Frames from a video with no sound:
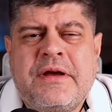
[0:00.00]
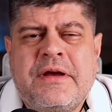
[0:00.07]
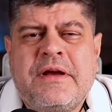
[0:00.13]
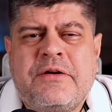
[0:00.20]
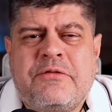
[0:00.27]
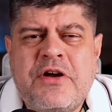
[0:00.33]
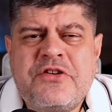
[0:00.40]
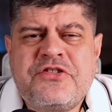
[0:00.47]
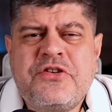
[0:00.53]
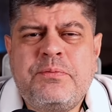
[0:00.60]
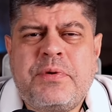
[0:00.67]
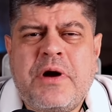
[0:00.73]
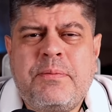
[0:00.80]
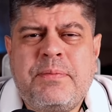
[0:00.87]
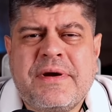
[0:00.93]
Russian
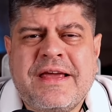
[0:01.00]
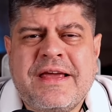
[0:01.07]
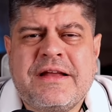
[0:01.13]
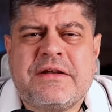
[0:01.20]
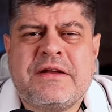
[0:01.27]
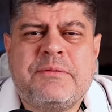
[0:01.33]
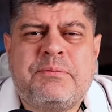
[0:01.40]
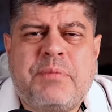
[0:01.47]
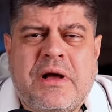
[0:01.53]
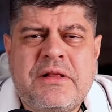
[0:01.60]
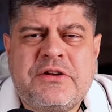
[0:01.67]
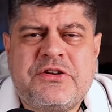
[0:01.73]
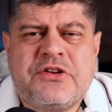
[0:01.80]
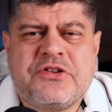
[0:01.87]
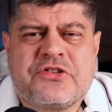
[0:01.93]
propaganda and
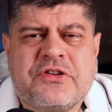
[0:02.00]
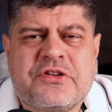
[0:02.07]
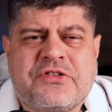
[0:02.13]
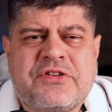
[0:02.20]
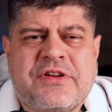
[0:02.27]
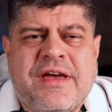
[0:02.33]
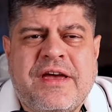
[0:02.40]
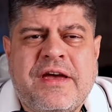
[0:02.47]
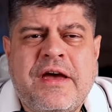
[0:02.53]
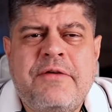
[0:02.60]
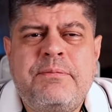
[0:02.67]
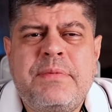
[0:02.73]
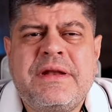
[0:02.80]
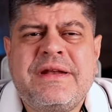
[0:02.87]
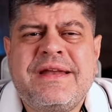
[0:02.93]
politicians
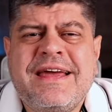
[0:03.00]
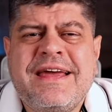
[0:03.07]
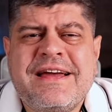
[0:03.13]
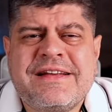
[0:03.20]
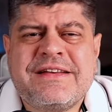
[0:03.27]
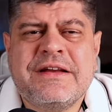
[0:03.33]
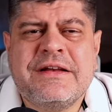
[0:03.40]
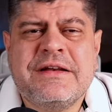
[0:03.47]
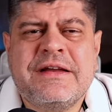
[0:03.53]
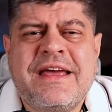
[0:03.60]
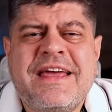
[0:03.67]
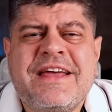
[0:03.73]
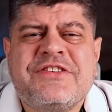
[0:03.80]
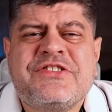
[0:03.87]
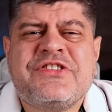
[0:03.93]
have been acting
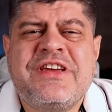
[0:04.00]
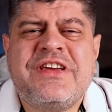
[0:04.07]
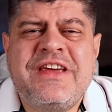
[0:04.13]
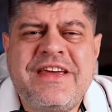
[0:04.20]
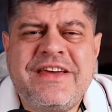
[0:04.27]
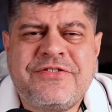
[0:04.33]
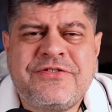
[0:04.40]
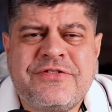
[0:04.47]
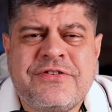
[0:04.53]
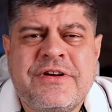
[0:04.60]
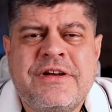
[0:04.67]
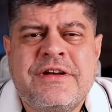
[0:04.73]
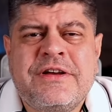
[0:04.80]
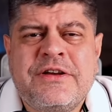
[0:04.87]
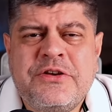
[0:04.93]
as if
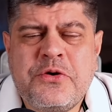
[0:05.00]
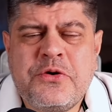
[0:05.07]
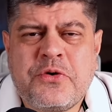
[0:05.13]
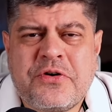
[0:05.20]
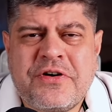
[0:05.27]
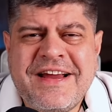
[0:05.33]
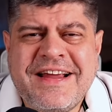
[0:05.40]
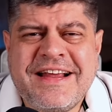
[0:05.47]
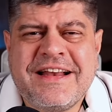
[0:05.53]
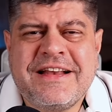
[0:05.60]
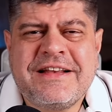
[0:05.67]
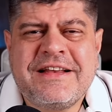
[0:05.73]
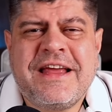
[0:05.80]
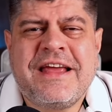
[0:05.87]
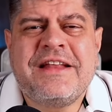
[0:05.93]
Ukraine
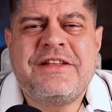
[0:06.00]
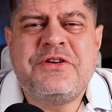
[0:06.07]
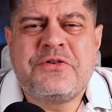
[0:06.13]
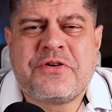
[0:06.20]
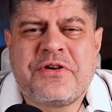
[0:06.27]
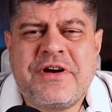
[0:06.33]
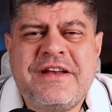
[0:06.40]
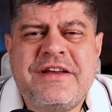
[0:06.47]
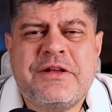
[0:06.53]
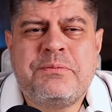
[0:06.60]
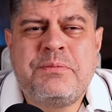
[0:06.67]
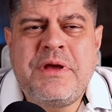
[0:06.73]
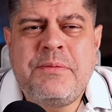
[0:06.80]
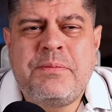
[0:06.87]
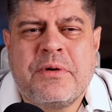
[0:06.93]
and Ukrainian
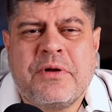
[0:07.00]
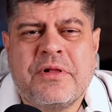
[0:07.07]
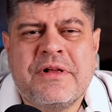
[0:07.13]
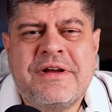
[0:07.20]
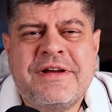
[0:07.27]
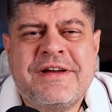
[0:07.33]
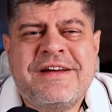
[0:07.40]
people